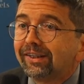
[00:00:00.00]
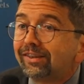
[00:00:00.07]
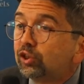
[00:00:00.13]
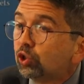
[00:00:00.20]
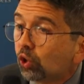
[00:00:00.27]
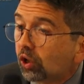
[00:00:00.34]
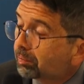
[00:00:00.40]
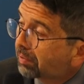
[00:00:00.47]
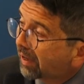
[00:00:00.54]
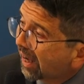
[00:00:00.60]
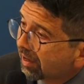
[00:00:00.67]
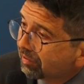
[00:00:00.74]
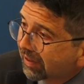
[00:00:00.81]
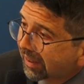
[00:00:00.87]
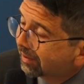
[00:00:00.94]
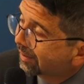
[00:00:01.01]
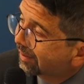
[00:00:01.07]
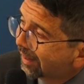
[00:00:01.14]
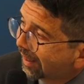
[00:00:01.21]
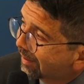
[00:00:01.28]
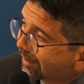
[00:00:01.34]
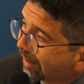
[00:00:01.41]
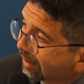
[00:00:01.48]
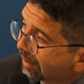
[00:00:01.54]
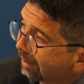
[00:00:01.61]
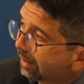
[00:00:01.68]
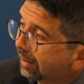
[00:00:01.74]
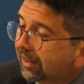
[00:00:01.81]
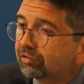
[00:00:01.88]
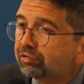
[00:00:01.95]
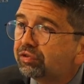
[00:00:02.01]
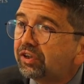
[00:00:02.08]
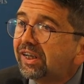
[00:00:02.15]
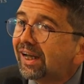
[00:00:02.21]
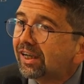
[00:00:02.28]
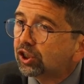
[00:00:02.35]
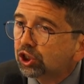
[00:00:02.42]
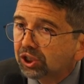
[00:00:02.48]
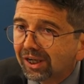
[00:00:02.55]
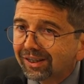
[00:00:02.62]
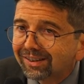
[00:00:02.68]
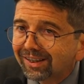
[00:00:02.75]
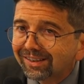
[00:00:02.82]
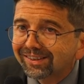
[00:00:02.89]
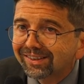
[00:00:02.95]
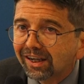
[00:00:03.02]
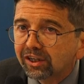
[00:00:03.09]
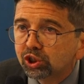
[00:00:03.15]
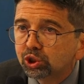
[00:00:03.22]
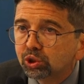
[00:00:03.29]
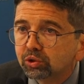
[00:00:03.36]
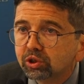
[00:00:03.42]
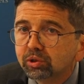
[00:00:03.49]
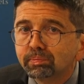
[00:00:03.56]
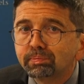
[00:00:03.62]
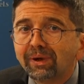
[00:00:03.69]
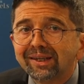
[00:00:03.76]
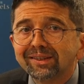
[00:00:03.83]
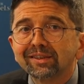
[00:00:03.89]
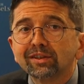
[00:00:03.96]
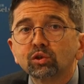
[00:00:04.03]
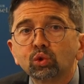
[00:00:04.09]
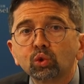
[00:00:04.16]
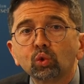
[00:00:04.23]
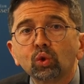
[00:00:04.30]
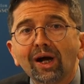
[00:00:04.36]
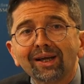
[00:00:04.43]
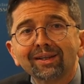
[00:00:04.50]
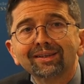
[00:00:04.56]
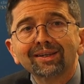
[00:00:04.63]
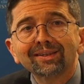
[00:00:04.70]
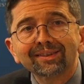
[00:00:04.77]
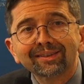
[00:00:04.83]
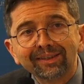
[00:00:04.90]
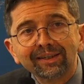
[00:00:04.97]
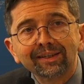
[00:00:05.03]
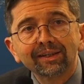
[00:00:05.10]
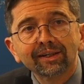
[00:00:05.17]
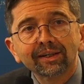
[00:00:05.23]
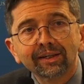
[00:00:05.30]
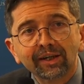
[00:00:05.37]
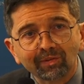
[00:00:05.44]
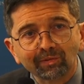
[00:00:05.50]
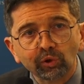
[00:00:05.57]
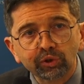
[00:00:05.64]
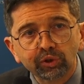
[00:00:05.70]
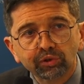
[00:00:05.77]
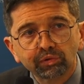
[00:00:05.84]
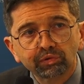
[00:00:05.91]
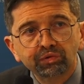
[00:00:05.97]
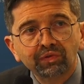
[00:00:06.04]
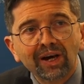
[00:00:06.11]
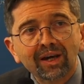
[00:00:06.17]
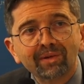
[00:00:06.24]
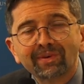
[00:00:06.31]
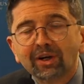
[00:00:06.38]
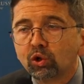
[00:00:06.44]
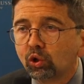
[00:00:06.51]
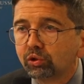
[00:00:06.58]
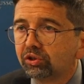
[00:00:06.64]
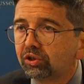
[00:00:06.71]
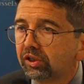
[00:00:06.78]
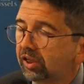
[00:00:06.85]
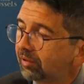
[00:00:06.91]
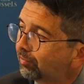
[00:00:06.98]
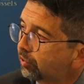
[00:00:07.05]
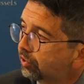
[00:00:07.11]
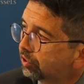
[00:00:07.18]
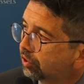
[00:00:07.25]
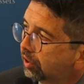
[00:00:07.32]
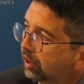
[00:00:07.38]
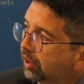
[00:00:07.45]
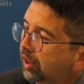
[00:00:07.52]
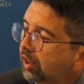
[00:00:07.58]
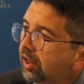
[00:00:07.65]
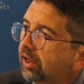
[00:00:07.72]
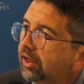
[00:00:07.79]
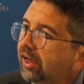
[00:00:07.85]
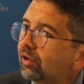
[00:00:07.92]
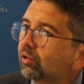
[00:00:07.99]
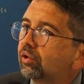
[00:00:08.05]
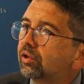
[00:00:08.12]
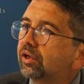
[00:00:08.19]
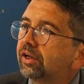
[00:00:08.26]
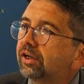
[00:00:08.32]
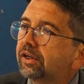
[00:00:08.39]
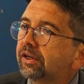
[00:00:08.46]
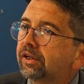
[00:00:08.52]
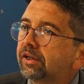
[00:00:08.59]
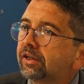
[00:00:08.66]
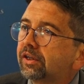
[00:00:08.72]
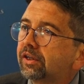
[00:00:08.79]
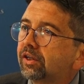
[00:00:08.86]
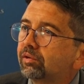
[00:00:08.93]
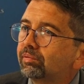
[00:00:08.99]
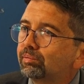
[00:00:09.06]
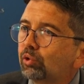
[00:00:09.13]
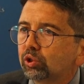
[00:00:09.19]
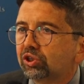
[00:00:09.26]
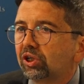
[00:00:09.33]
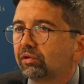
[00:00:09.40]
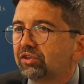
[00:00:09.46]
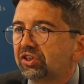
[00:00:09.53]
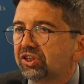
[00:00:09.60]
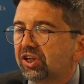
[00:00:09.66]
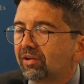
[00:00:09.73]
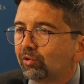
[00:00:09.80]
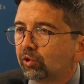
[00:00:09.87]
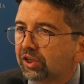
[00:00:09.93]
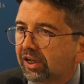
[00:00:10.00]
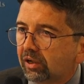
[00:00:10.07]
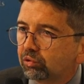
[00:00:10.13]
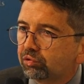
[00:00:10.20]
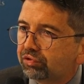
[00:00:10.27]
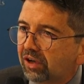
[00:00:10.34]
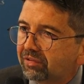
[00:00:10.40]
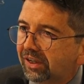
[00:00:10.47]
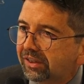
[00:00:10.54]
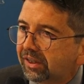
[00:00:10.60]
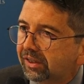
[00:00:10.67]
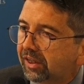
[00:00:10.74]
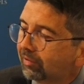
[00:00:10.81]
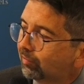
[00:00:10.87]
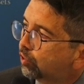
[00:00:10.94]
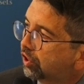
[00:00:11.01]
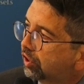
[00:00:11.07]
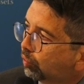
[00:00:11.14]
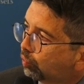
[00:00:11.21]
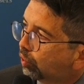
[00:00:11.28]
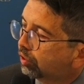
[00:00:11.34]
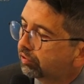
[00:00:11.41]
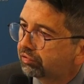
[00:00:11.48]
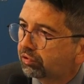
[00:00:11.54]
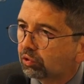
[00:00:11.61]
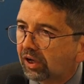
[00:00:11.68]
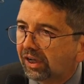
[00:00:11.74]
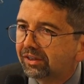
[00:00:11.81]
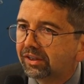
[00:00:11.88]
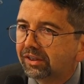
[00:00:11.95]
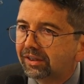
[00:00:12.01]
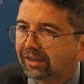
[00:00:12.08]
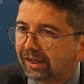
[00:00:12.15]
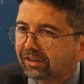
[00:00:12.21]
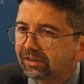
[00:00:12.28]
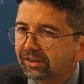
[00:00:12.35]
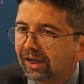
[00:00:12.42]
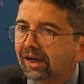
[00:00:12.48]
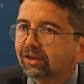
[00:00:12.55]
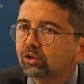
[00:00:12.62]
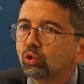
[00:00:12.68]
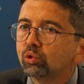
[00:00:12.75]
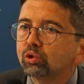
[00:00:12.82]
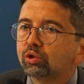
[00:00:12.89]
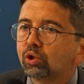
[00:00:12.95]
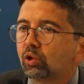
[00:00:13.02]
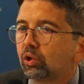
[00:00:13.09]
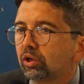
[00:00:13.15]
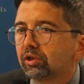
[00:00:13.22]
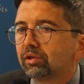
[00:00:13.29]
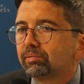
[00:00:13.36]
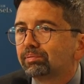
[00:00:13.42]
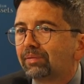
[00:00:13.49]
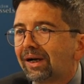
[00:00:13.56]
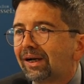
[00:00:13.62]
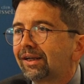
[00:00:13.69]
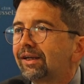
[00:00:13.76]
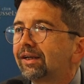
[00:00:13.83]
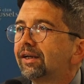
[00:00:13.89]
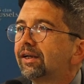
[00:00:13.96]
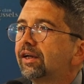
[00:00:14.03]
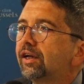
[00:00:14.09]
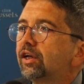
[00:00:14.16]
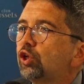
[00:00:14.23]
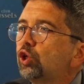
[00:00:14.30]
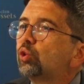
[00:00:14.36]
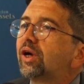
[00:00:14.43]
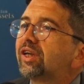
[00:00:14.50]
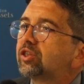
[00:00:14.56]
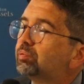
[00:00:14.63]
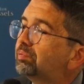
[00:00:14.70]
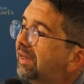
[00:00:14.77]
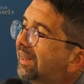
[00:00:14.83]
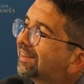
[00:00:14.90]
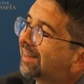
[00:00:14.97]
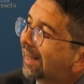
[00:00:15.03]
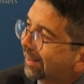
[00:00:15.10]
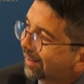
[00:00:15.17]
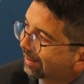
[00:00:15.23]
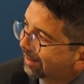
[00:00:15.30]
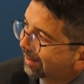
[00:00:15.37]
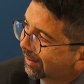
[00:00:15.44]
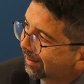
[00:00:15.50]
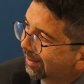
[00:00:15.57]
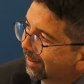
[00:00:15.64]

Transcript: your private data, financial transactions, pass through undersea cables, fiber optic cables. Now, uh, mostly of these cables, around five hundred cables in the world, four hundred ninety, are controlled by U S big techs.